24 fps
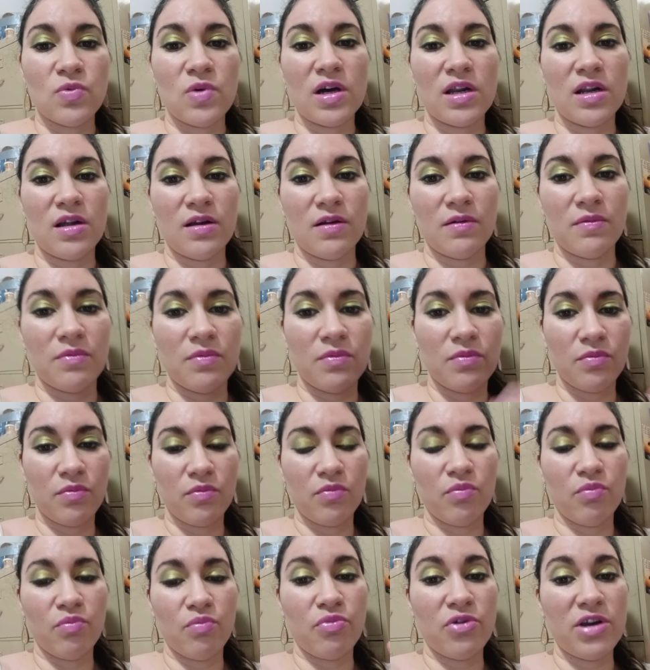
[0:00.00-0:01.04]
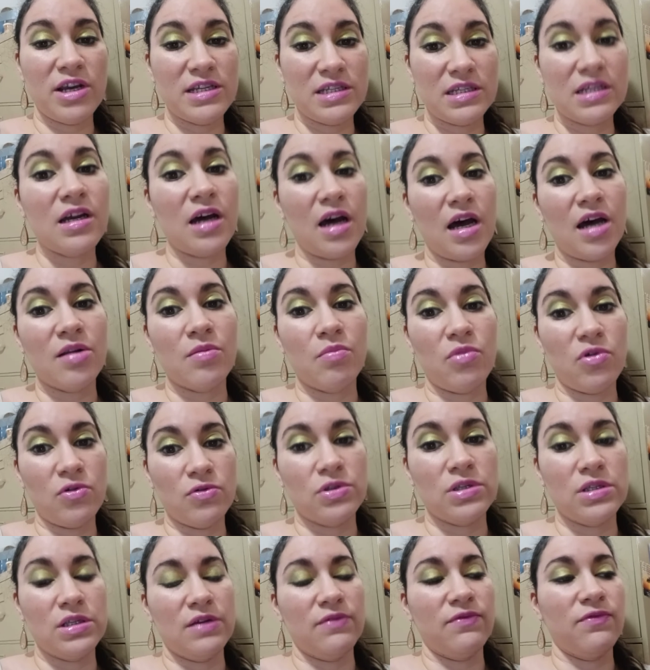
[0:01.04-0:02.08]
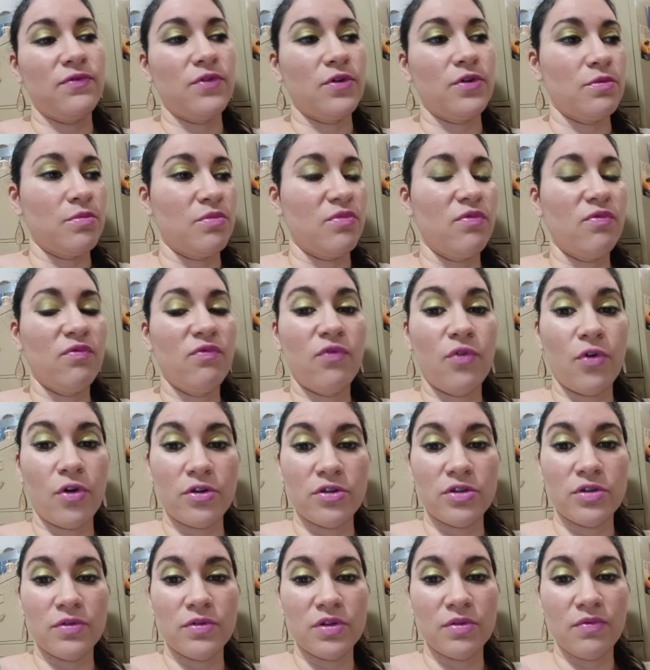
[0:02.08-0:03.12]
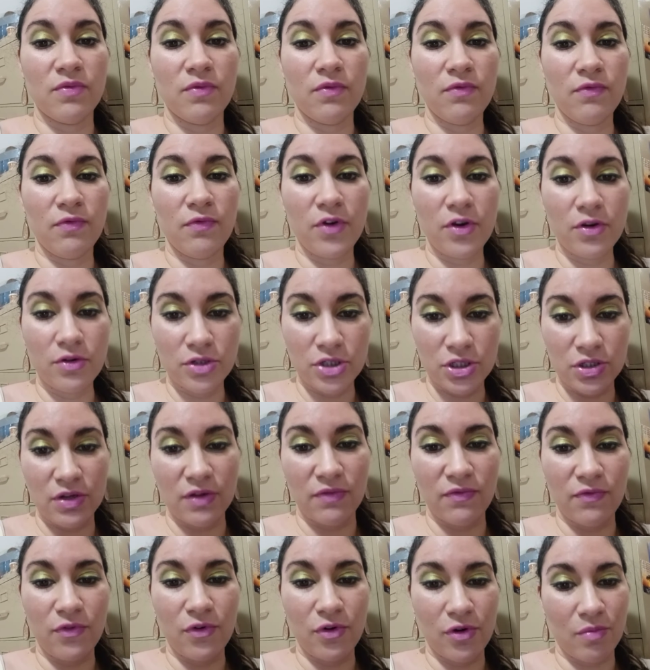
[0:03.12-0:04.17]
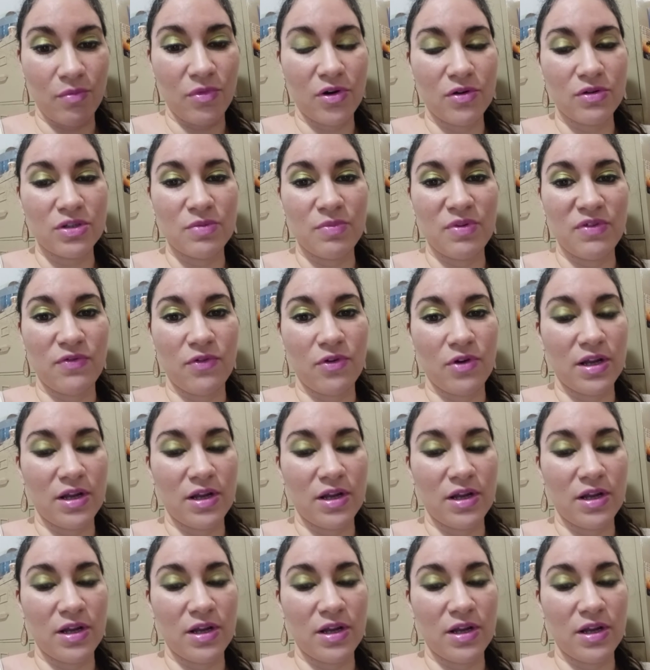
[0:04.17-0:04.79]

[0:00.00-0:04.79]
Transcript: just because praise God because without without Him making it possible, I would not